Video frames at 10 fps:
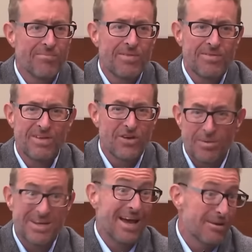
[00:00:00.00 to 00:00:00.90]
This
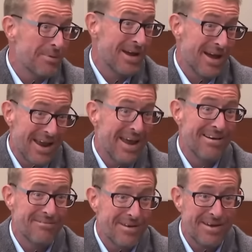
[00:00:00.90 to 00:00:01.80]
object had to be kind of
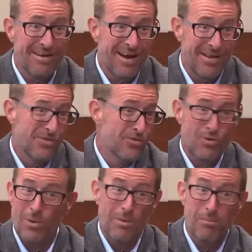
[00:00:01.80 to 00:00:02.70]
heavy. I'd
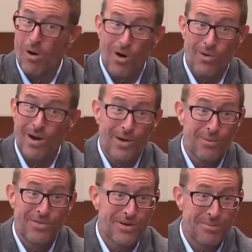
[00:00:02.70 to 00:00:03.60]
thrown a ball around
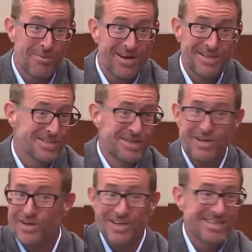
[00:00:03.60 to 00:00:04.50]
with them. I just
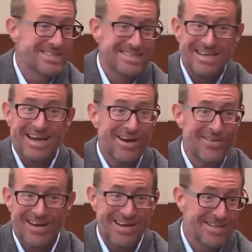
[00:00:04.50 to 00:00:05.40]
couldn't see how
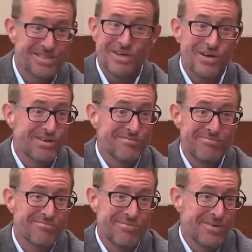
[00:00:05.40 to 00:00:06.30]
the kids could
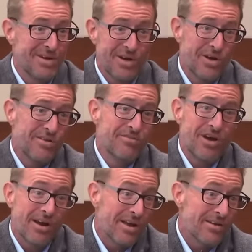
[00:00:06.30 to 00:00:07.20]
have
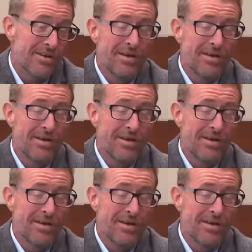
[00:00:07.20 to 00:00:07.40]
done it.